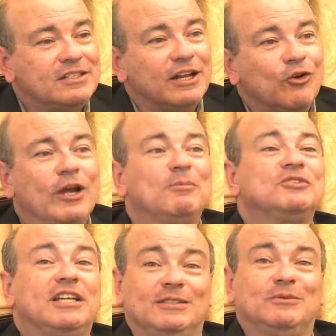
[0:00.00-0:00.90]
is an incredible
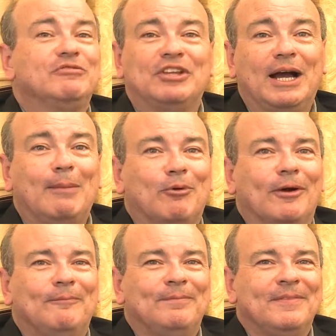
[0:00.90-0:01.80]
salesman for the opera.
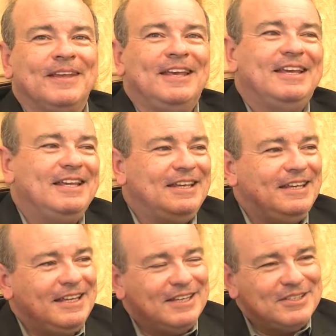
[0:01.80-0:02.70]

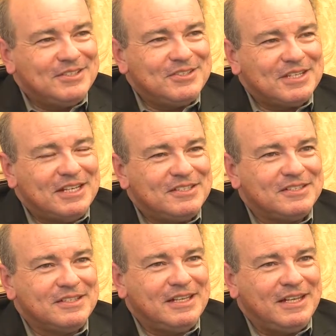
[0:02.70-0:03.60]
His
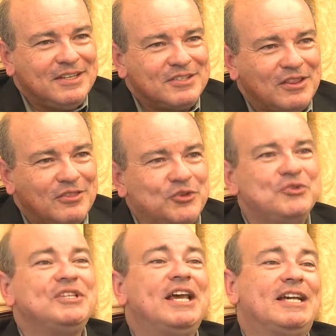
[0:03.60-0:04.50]

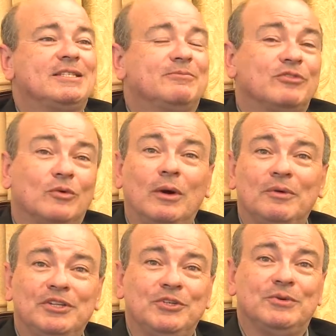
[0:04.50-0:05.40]
enthusiasm for what
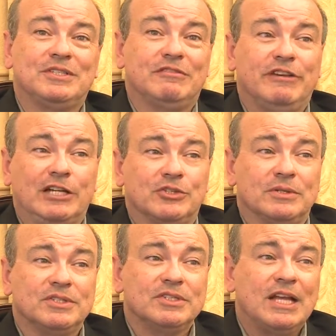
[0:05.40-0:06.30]
we do is
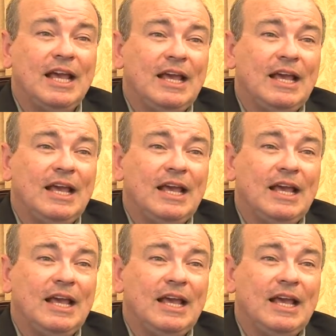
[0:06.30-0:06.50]
infectious.